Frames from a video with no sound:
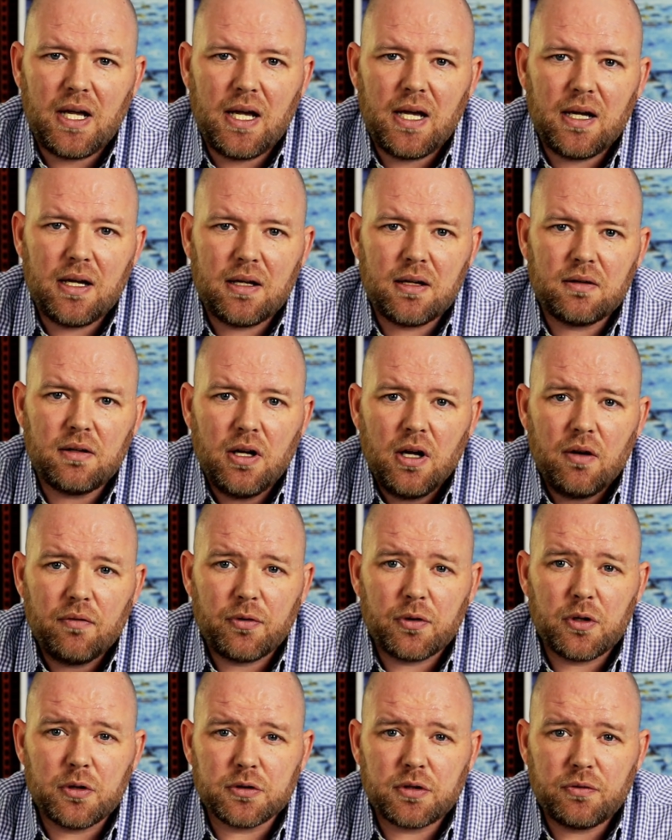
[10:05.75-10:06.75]
and
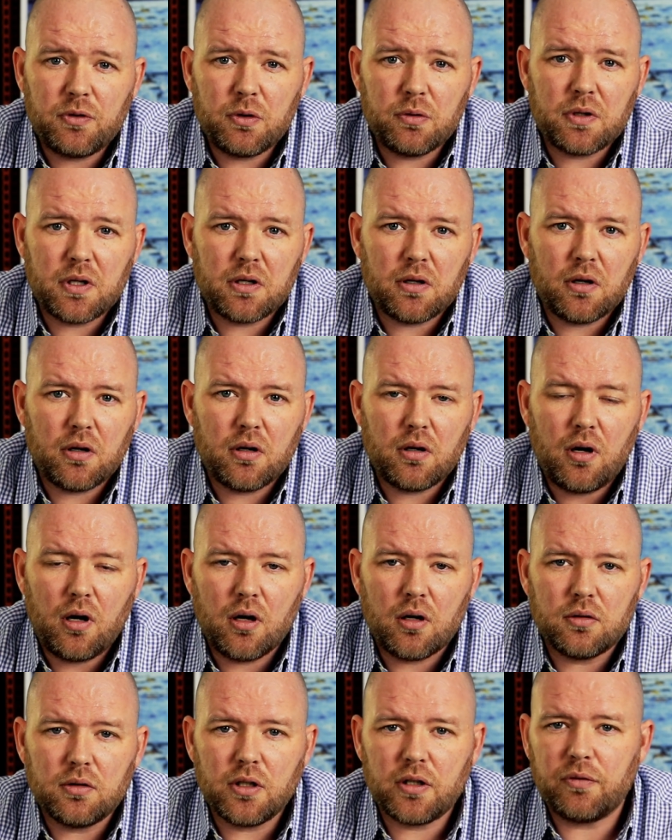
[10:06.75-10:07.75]
for those of you that
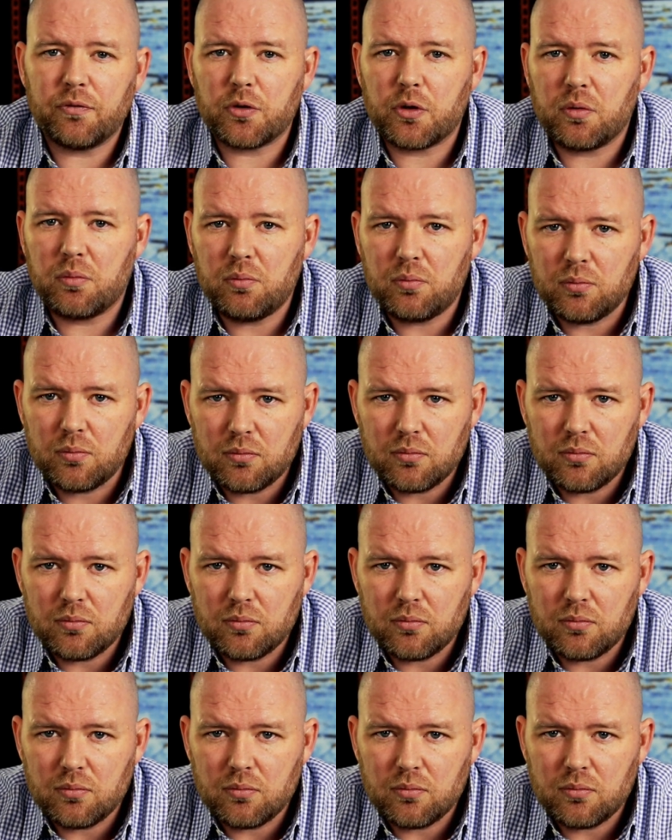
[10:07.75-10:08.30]
are looking for